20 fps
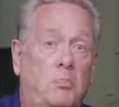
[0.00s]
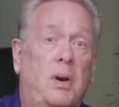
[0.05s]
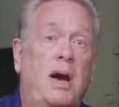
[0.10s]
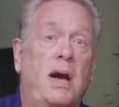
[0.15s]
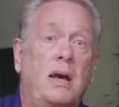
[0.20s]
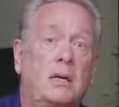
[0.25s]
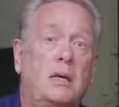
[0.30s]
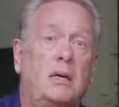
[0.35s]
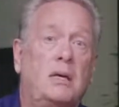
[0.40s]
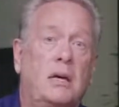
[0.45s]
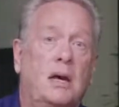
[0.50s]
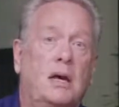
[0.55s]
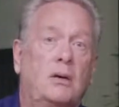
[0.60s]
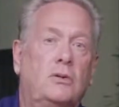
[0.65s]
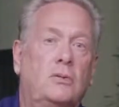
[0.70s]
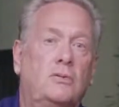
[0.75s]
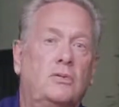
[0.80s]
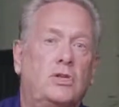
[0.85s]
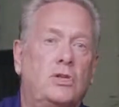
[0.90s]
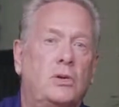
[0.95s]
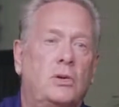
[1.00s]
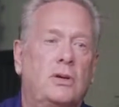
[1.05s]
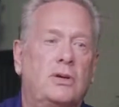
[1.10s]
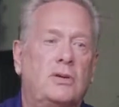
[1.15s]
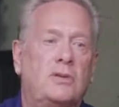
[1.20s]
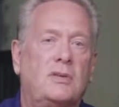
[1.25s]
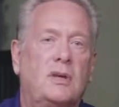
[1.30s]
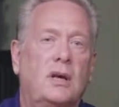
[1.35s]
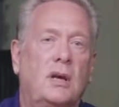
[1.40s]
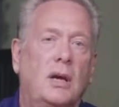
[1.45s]
bank account of
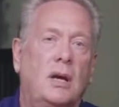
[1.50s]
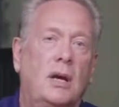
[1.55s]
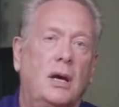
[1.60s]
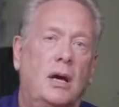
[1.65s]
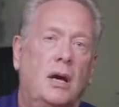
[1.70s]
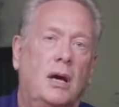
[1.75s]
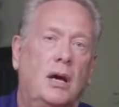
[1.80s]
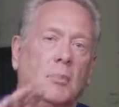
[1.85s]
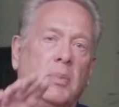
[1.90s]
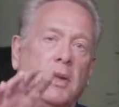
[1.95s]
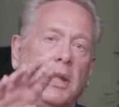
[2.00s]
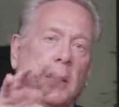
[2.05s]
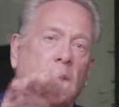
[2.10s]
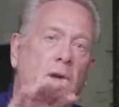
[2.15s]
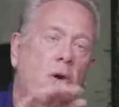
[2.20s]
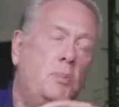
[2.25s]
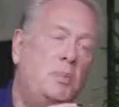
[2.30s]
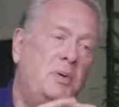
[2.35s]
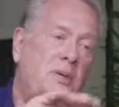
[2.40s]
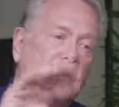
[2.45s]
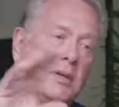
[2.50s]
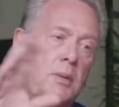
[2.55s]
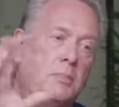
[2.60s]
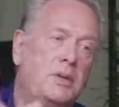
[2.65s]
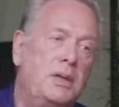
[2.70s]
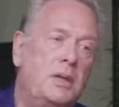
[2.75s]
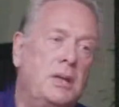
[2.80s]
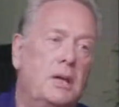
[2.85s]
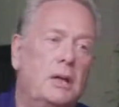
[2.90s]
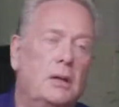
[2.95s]
choice. But that opens
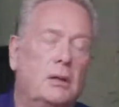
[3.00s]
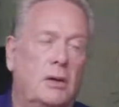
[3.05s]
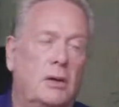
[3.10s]
up another